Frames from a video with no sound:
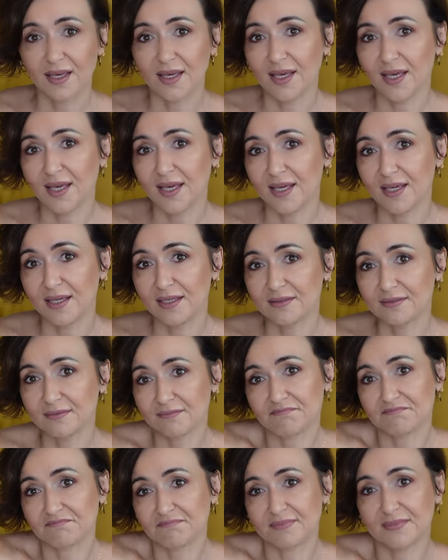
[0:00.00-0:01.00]

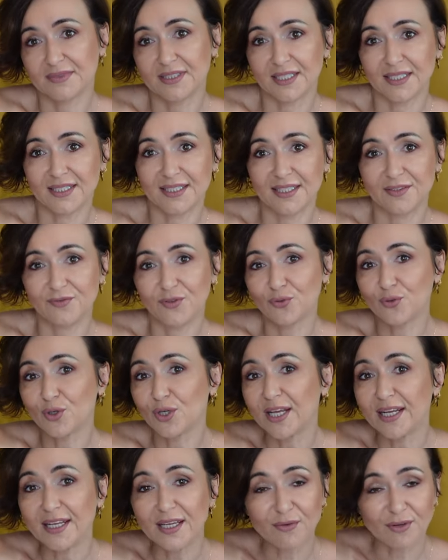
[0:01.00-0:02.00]
and if you've got
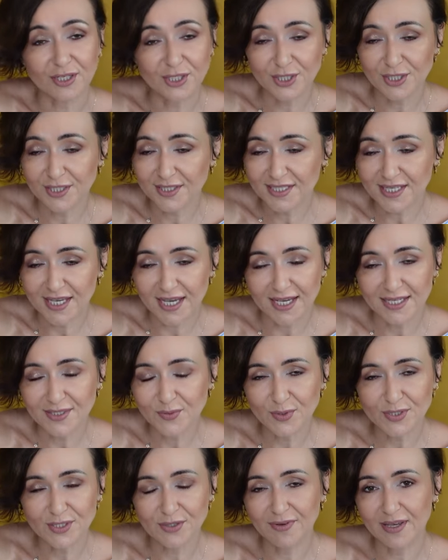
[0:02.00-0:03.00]
any questions guys
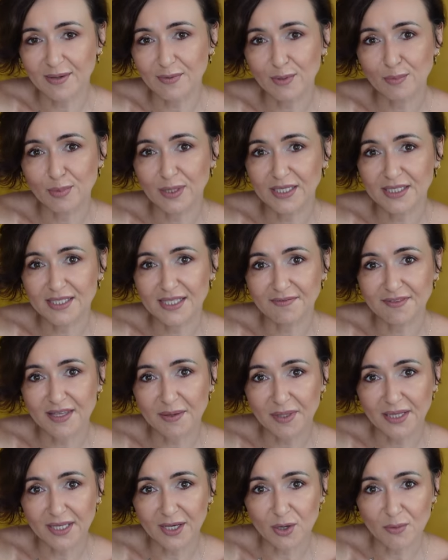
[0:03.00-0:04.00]
whatsoever please leave them
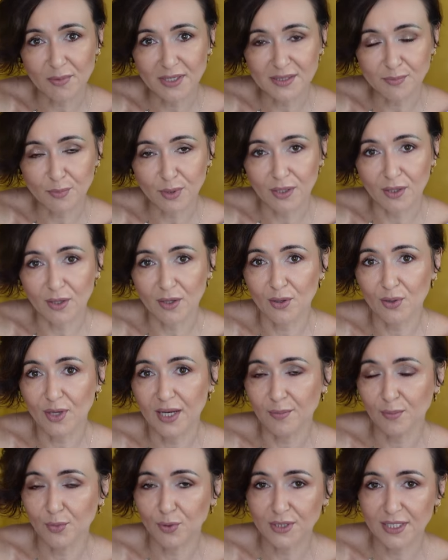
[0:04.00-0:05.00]
in the comments below
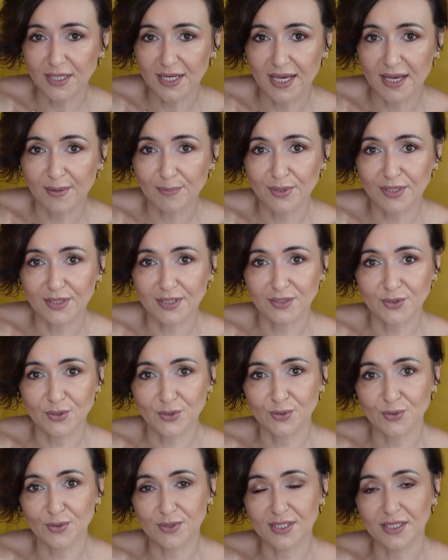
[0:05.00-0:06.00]
i'm more than happy
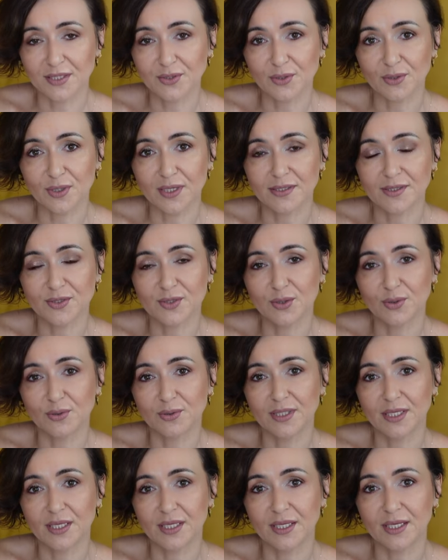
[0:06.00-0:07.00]
to send you also
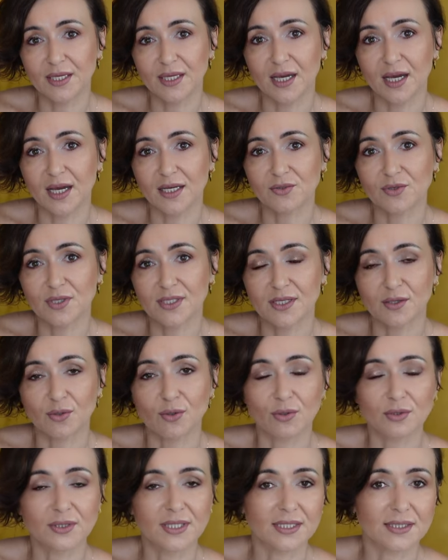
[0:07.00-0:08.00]
the address and
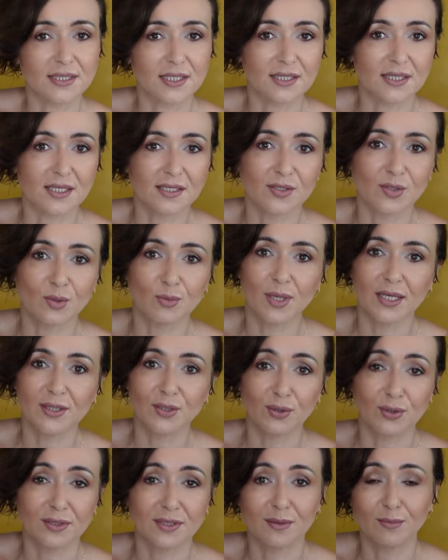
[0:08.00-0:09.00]
contact details on my
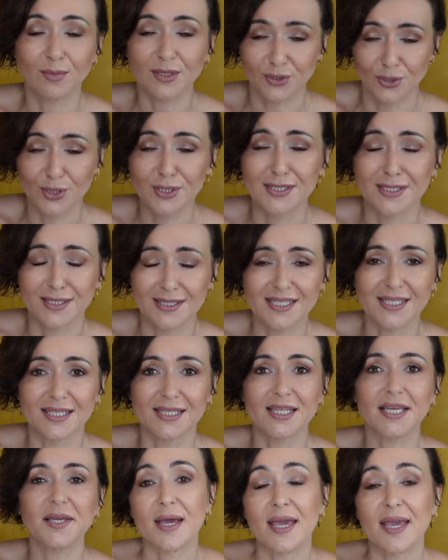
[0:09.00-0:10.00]
doctor but she's in
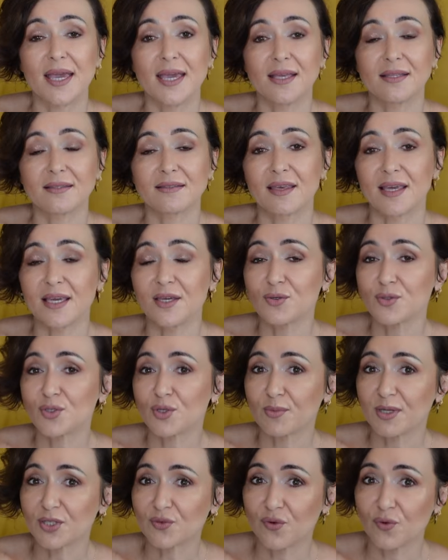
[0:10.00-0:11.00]
sydney and thank you
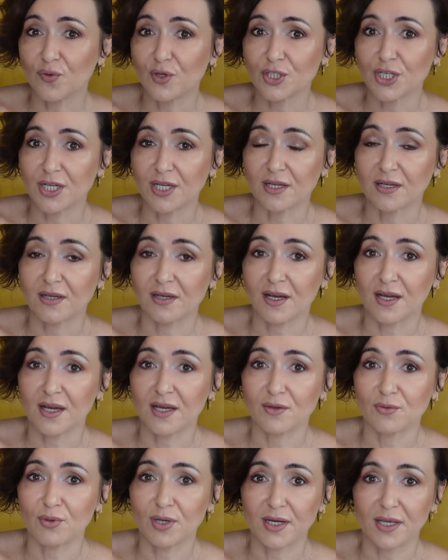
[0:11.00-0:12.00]
so much for watching
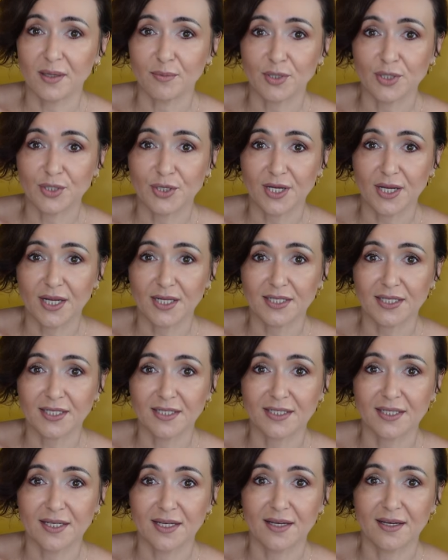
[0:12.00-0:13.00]
i really appreciate
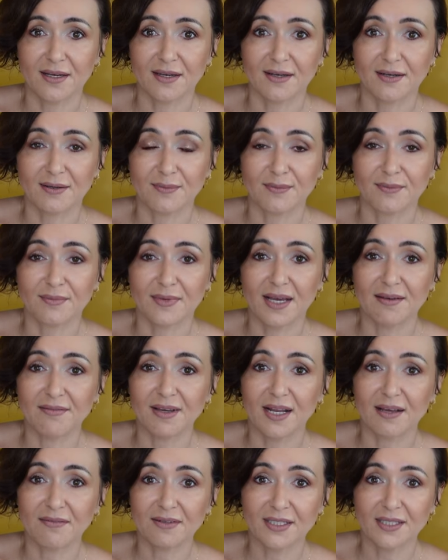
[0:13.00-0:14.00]
it um, have a
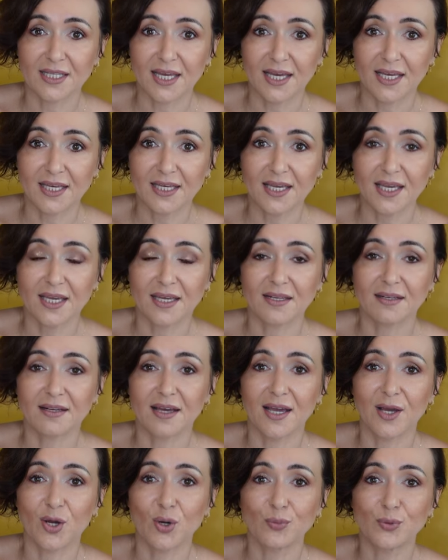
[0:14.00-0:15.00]
lovely day and
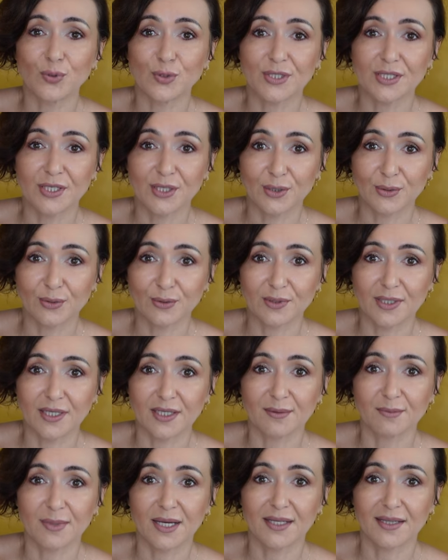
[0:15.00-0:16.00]
i hope to see you
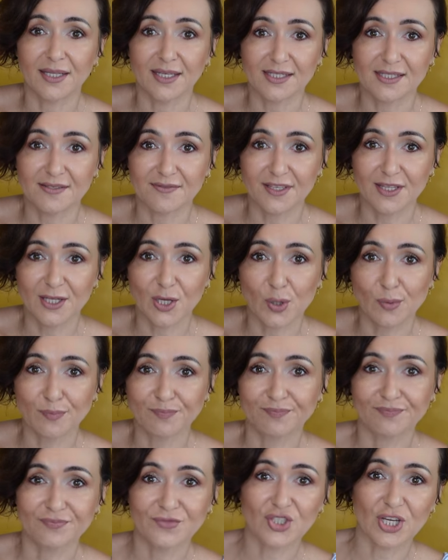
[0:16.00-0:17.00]
in my next video
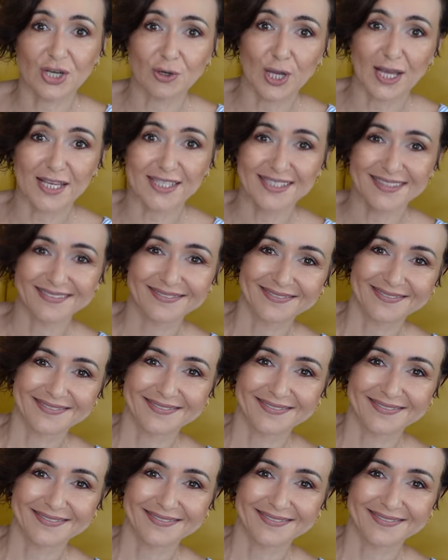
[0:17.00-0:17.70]
ciao guys